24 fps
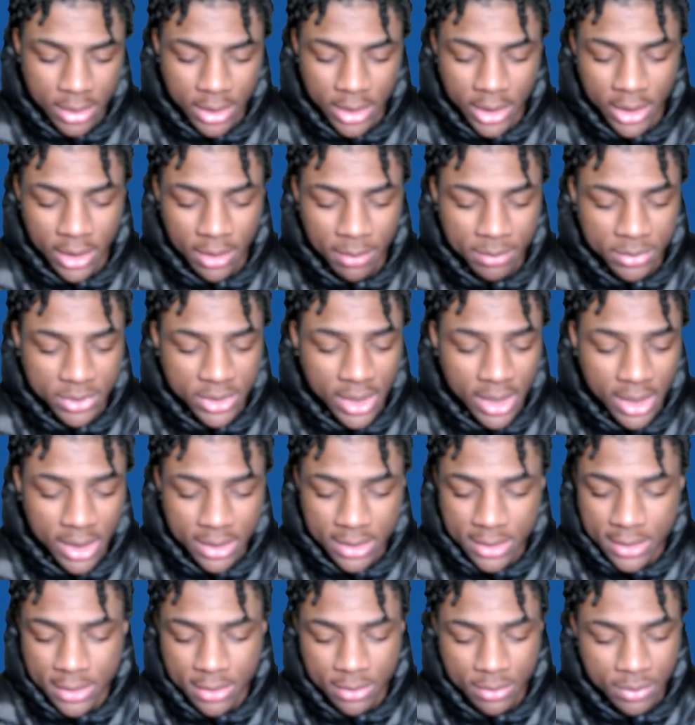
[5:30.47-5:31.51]
MJ
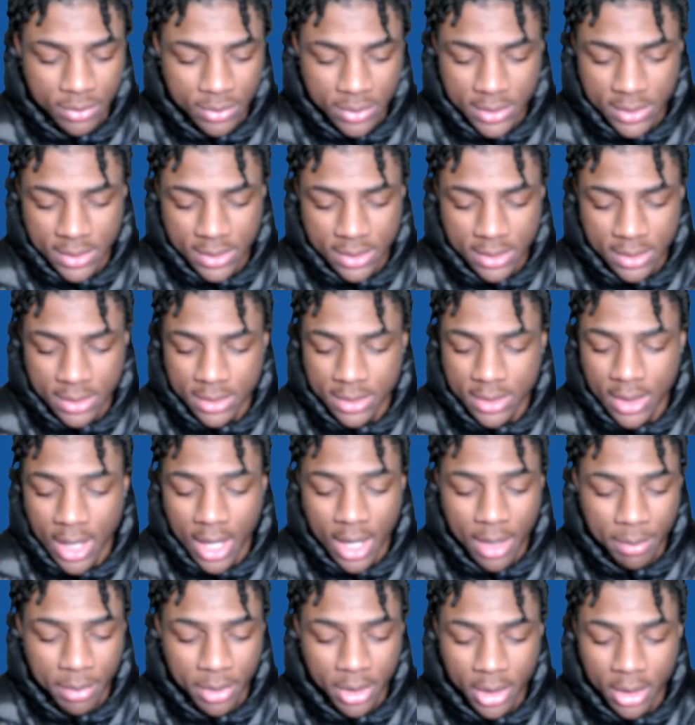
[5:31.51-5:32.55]
to
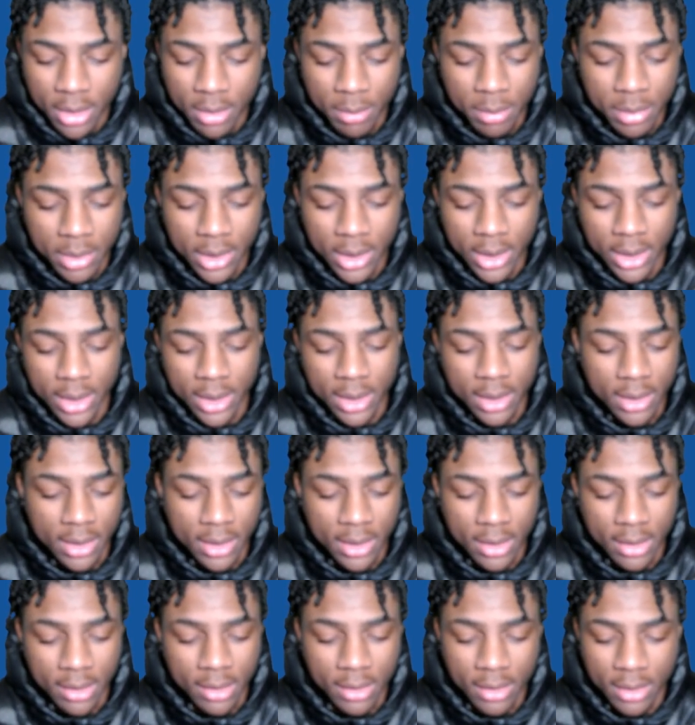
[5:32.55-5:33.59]
stop
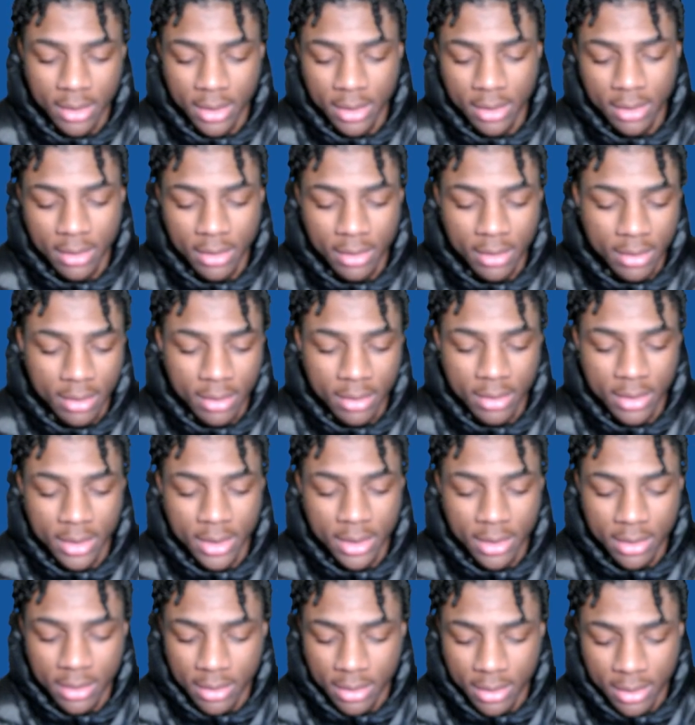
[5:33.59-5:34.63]
playing
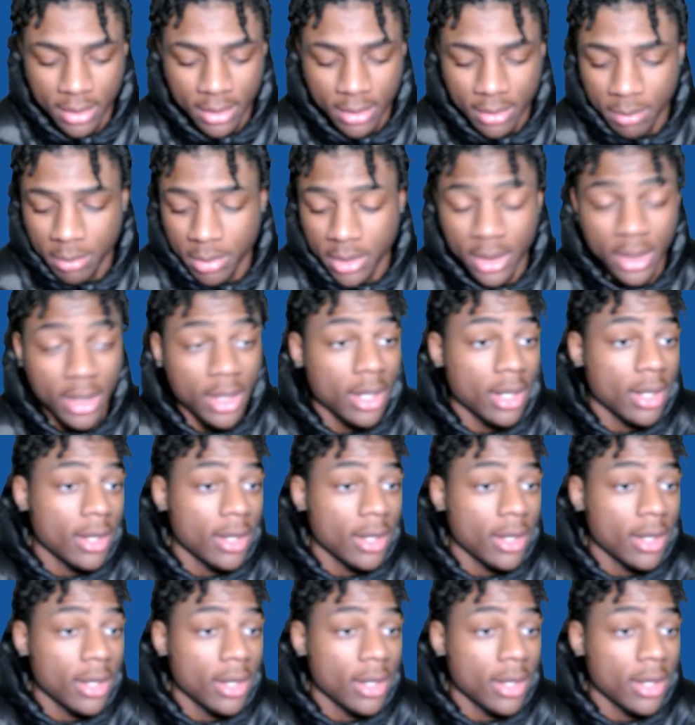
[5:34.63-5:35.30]
in the NBA?